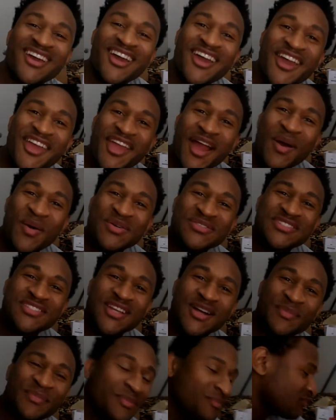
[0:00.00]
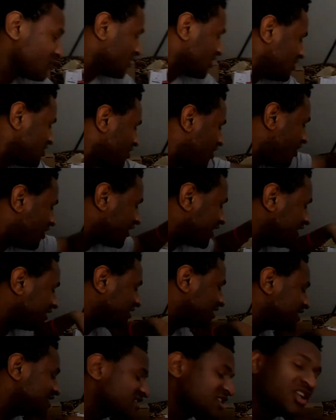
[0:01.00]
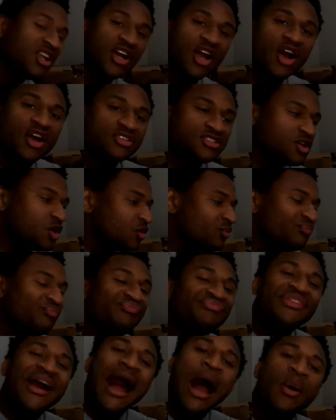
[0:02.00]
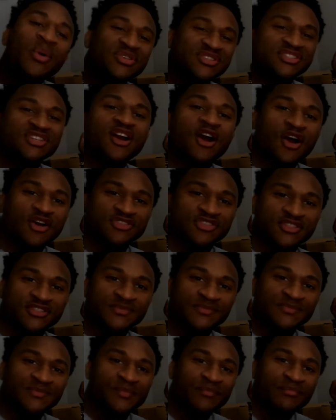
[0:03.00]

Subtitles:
Hey y'all, what's up? Y'all, get this. Look, so now it's charging.